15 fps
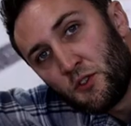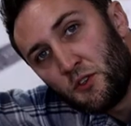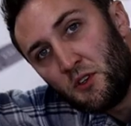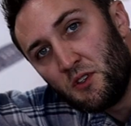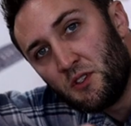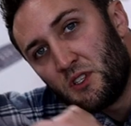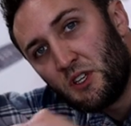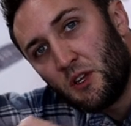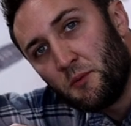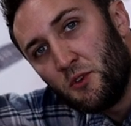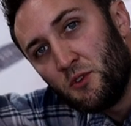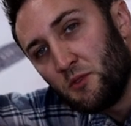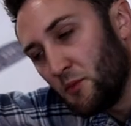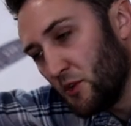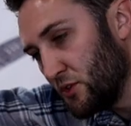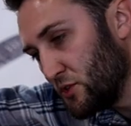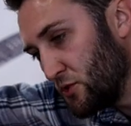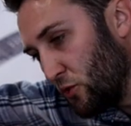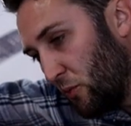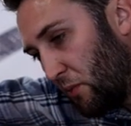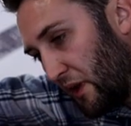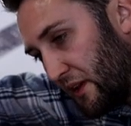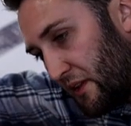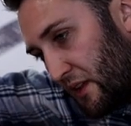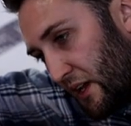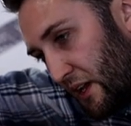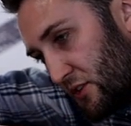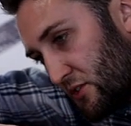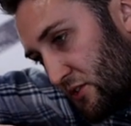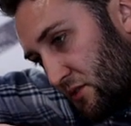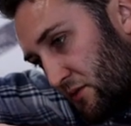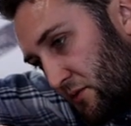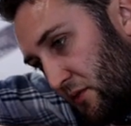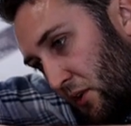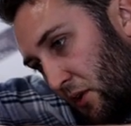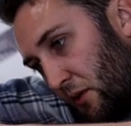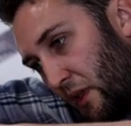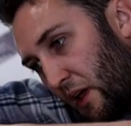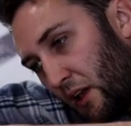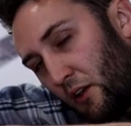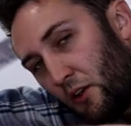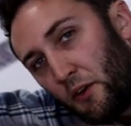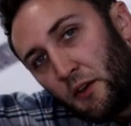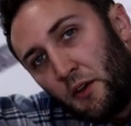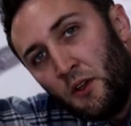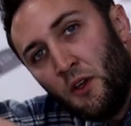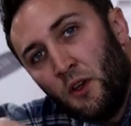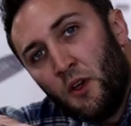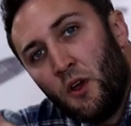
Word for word: So you can see I'm using my saw blade there just to follow that line